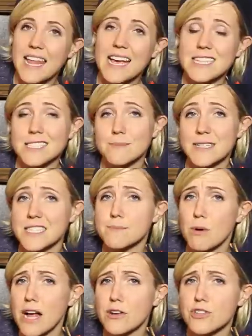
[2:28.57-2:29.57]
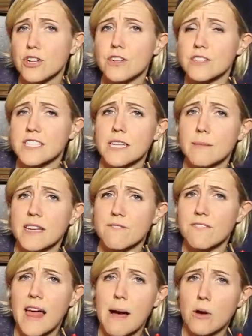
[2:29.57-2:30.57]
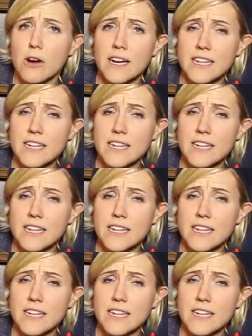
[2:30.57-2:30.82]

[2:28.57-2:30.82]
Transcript: next, mix brown sugar, cinnamon, and flour